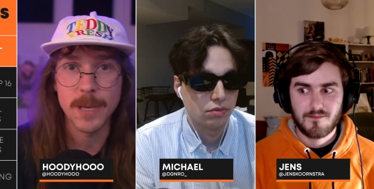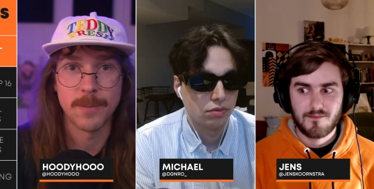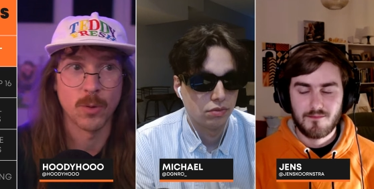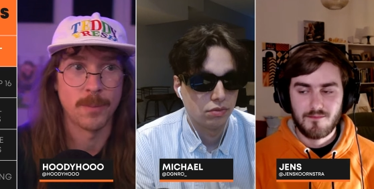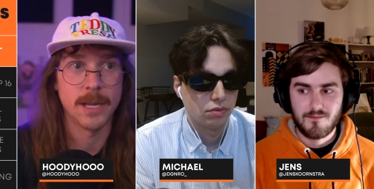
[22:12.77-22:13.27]

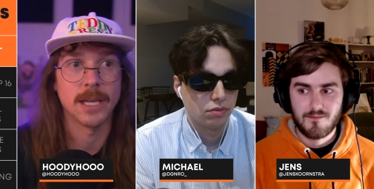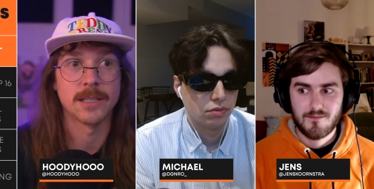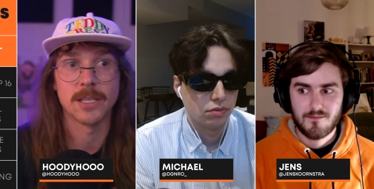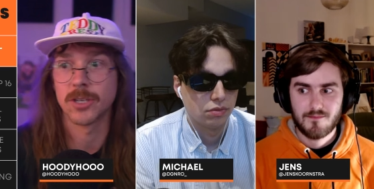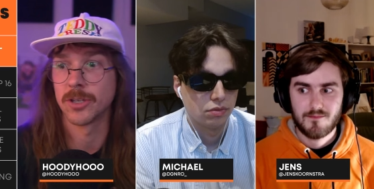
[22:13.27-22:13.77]
Speaker 1: people were paying
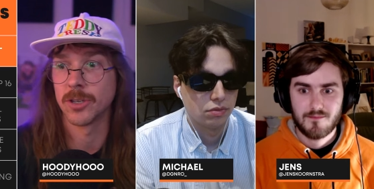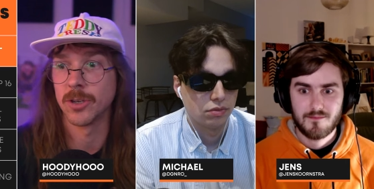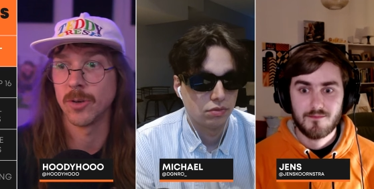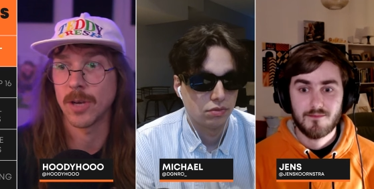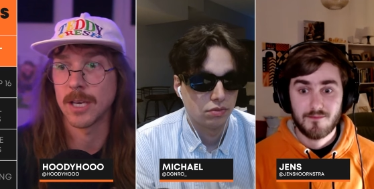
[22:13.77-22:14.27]
attention
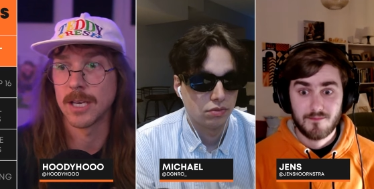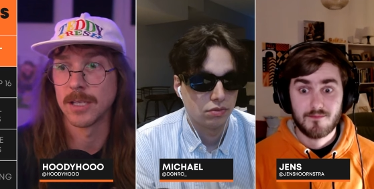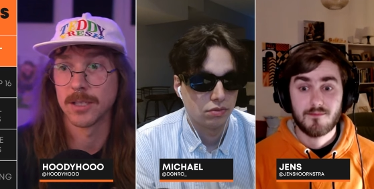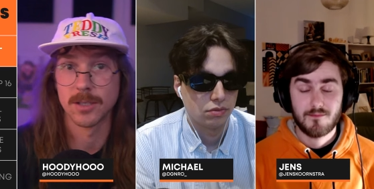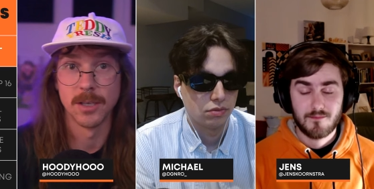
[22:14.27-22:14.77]
to
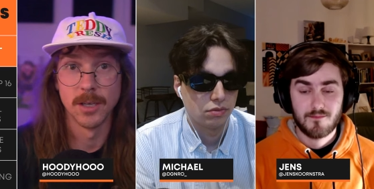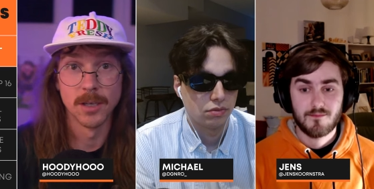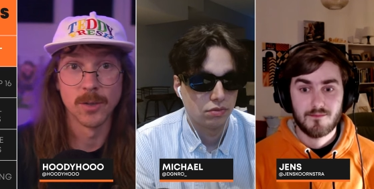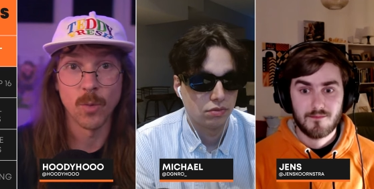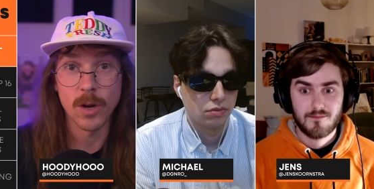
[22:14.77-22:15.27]
is
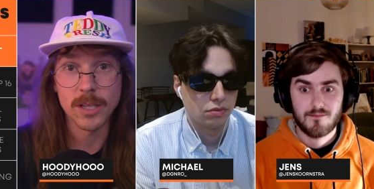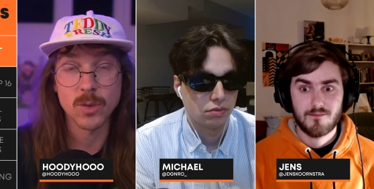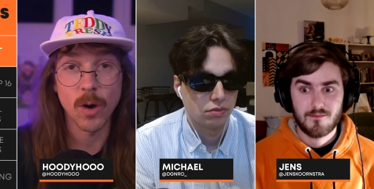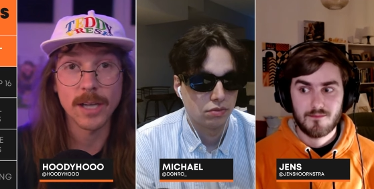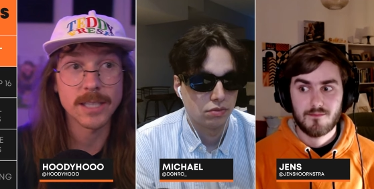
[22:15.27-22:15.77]
one of the
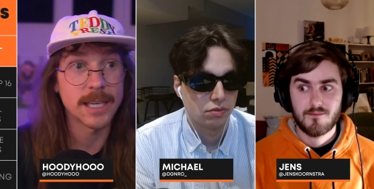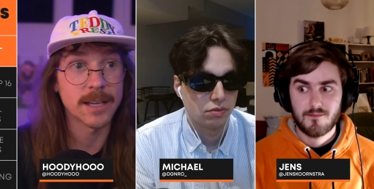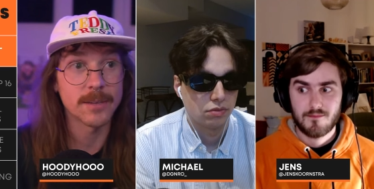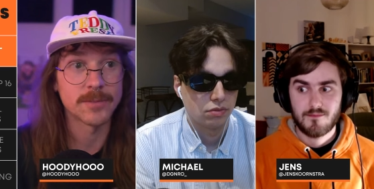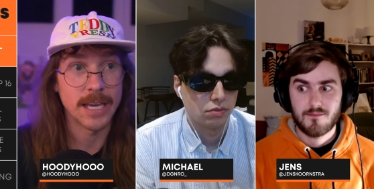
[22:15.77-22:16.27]
squads that ended
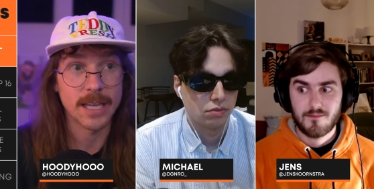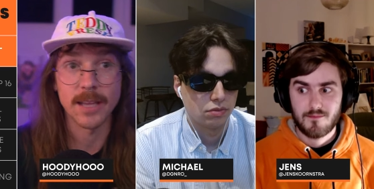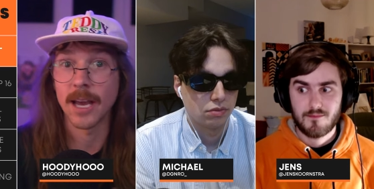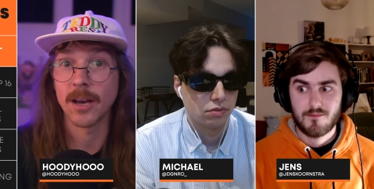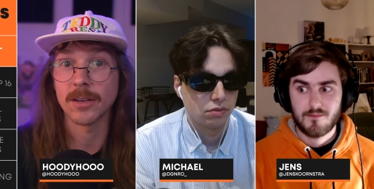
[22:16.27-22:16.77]
up taking
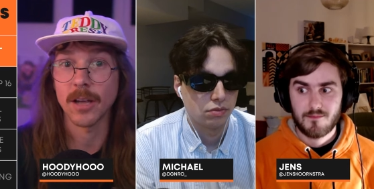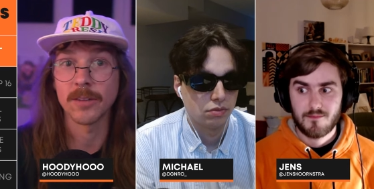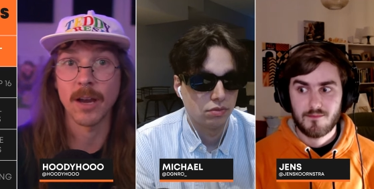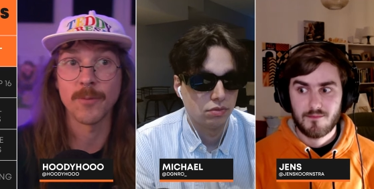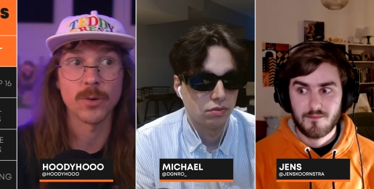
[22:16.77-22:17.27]
down a
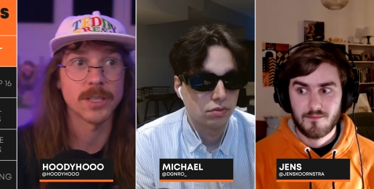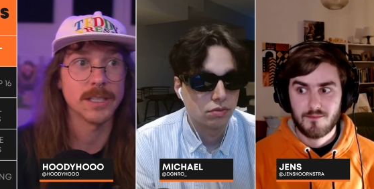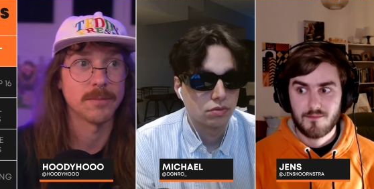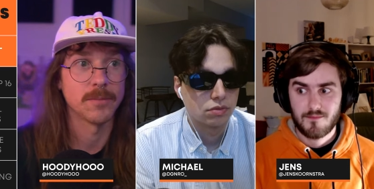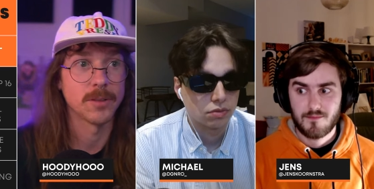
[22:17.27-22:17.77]
top 14.
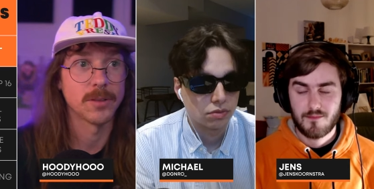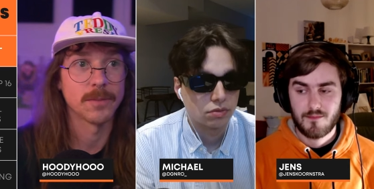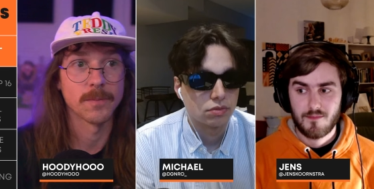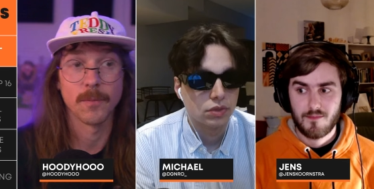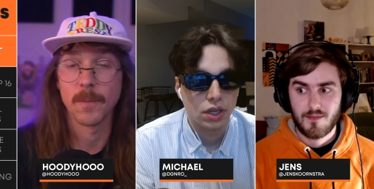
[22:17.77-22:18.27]

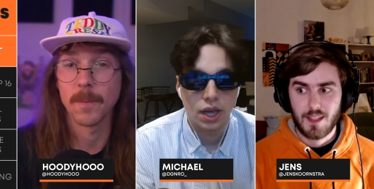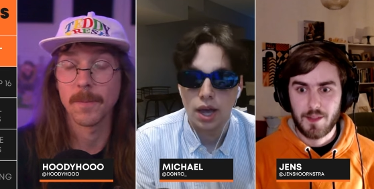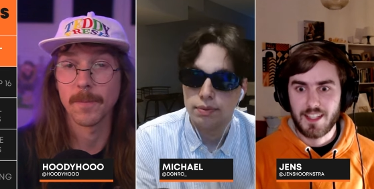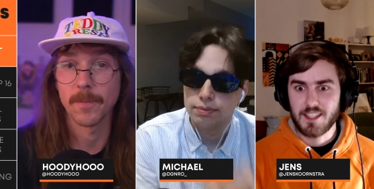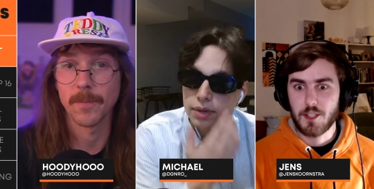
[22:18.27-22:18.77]
Speaker 2: Yeah. I
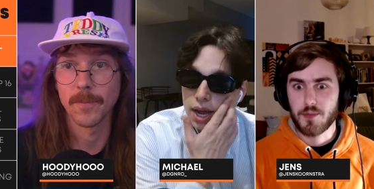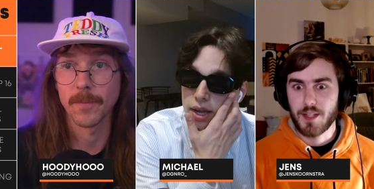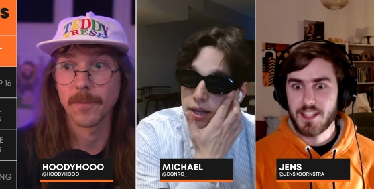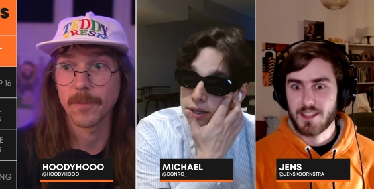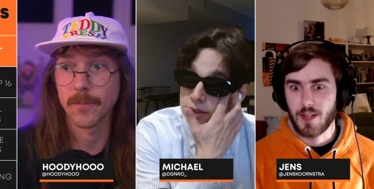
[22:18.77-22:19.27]
mean, there's good
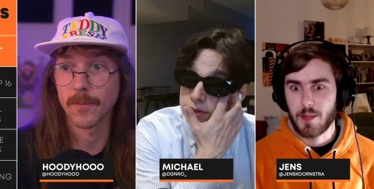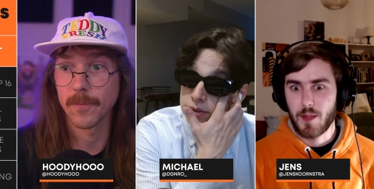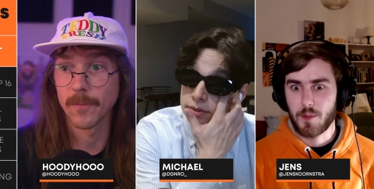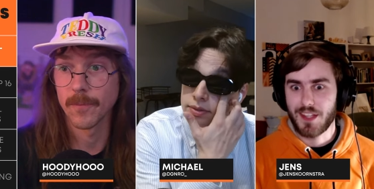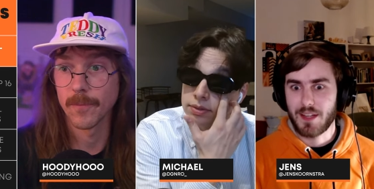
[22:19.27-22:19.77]
reason why
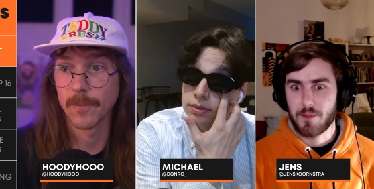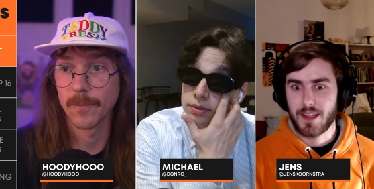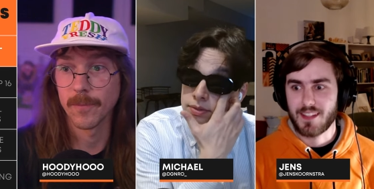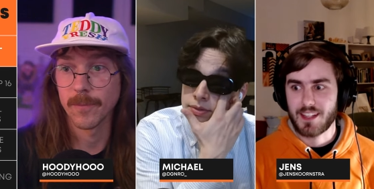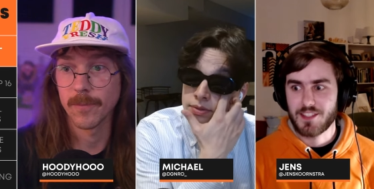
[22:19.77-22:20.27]
people didn't
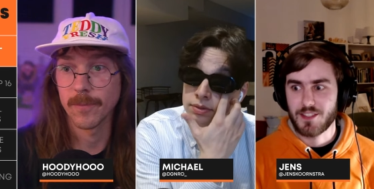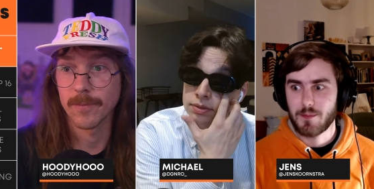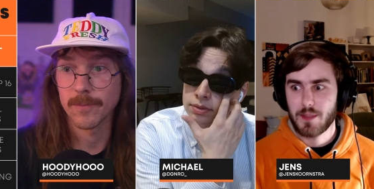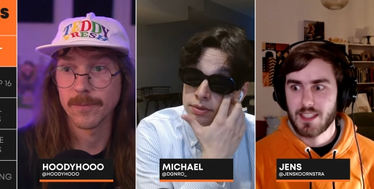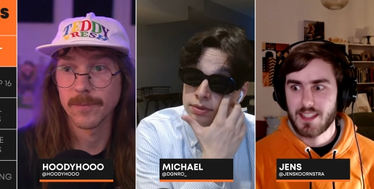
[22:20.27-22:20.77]
pay attention to
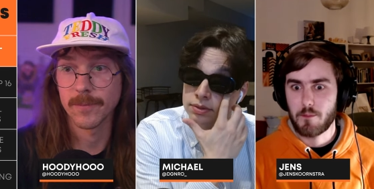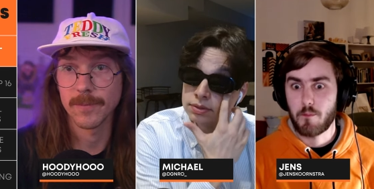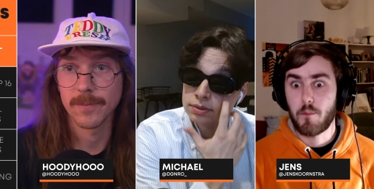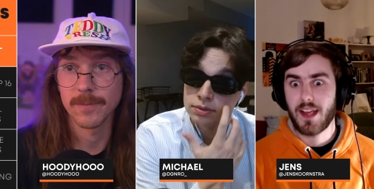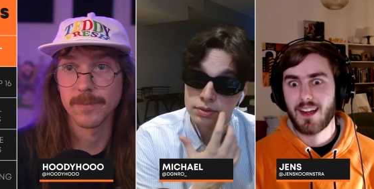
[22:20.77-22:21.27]
them because they
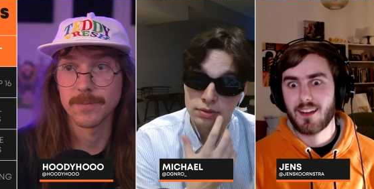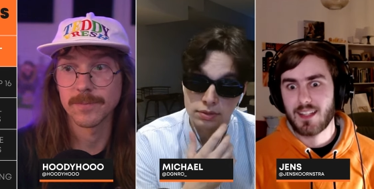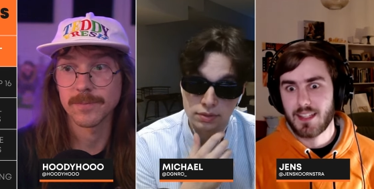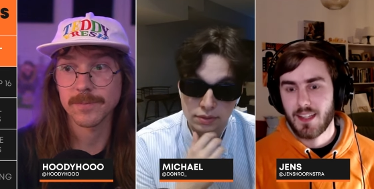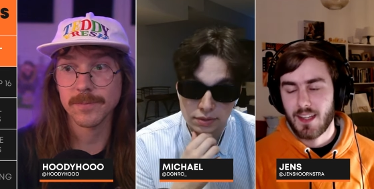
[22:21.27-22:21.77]

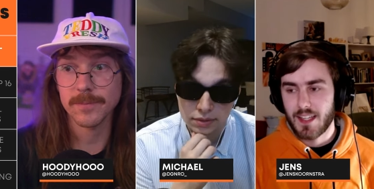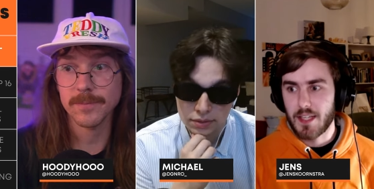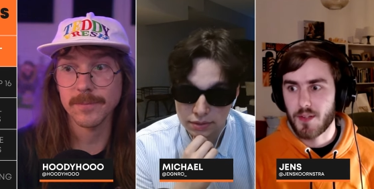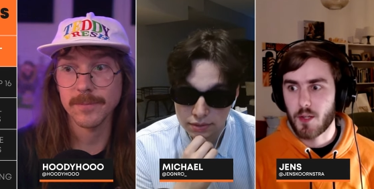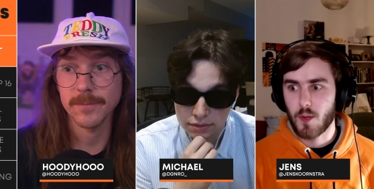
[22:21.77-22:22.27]
barely
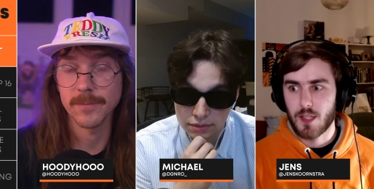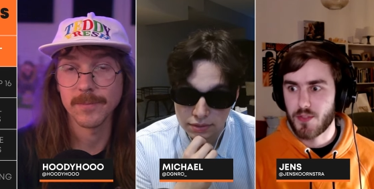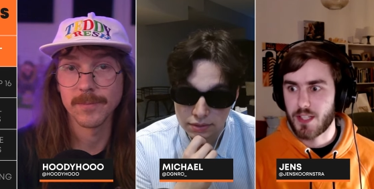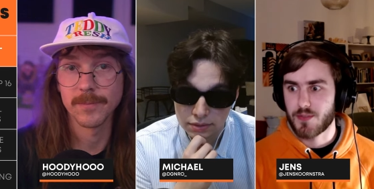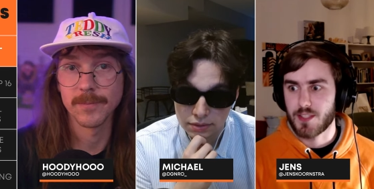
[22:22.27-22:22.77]
even
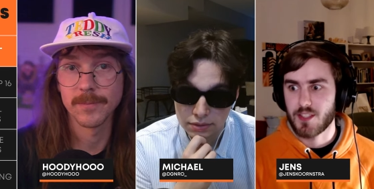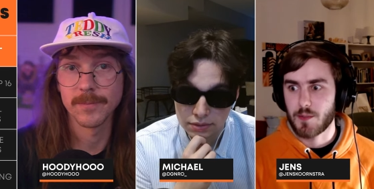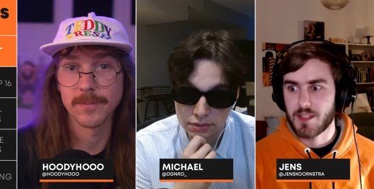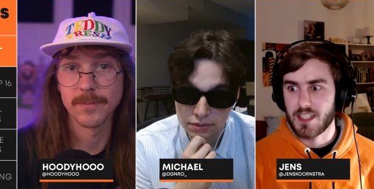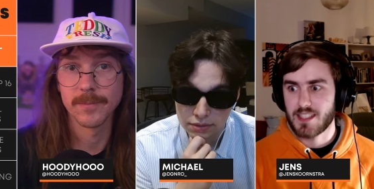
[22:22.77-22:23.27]
qualified for the
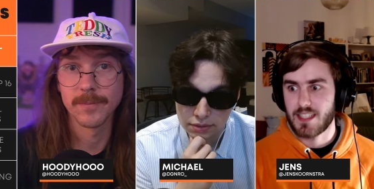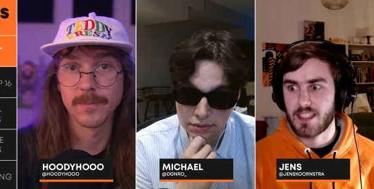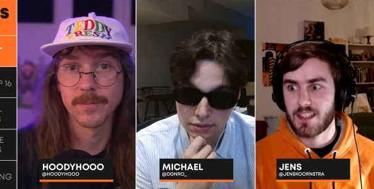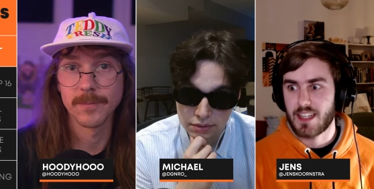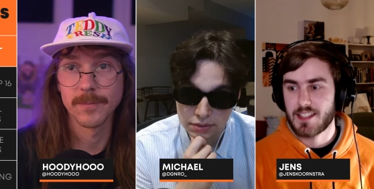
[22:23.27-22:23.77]
top
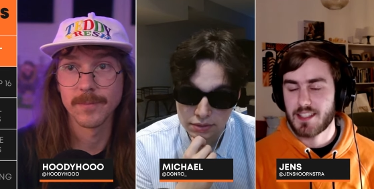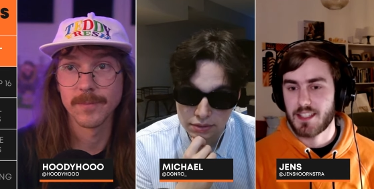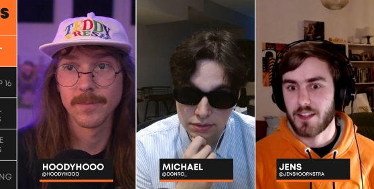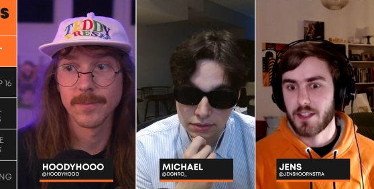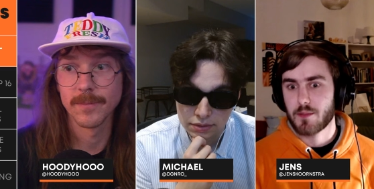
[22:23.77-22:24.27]
16 against
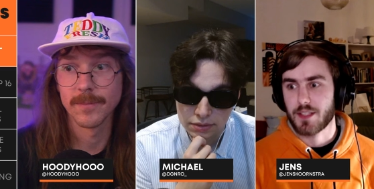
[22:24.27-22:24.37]
the other